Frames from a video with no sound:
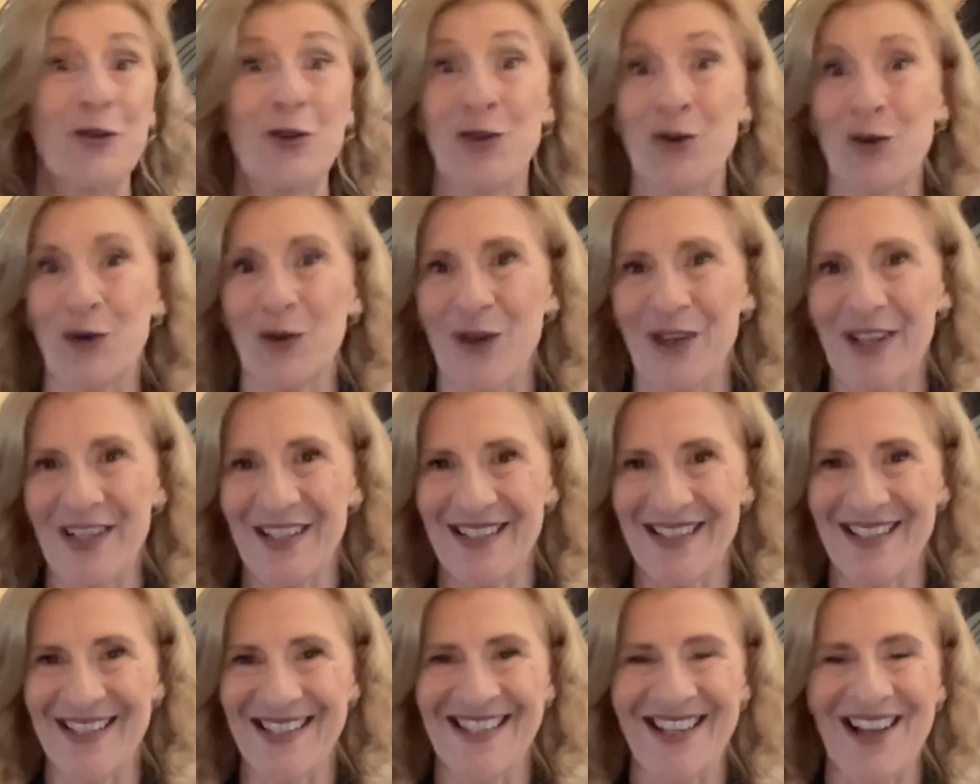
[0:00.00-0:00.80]

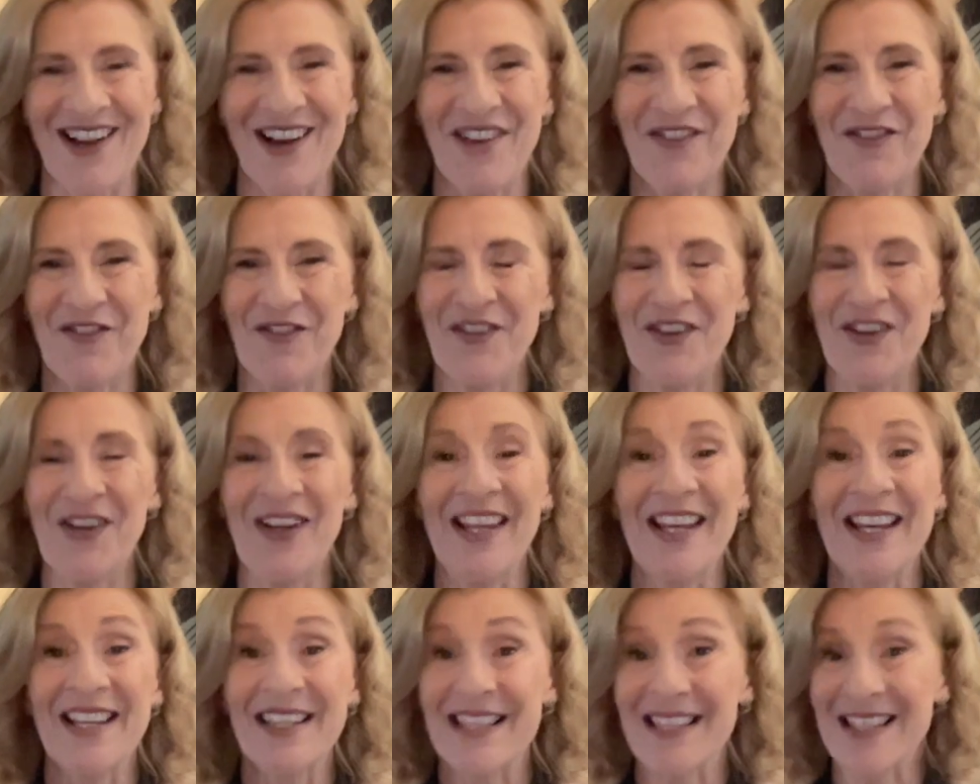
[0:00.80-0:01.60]
joyous. I feel
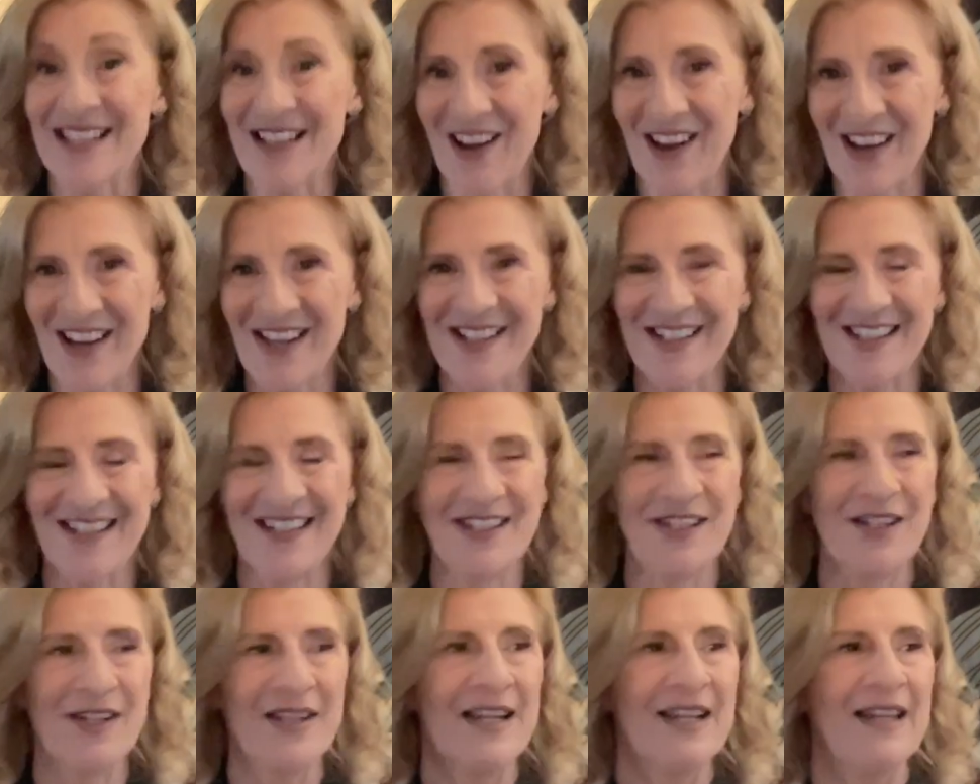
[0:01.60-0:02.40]

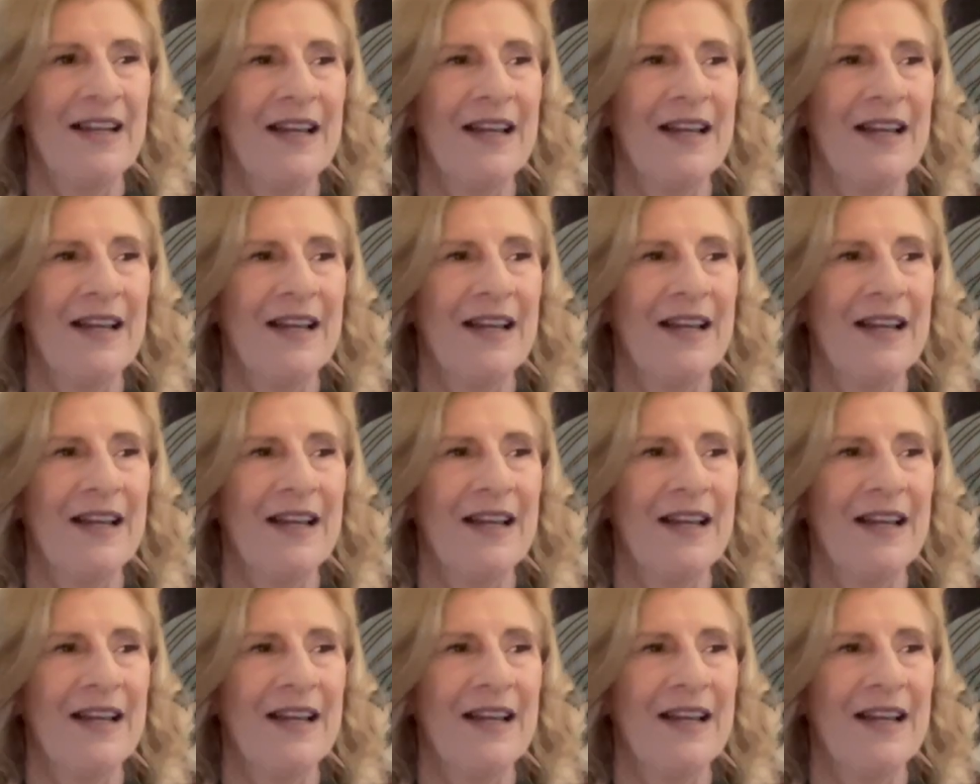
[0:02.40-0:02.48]
excited.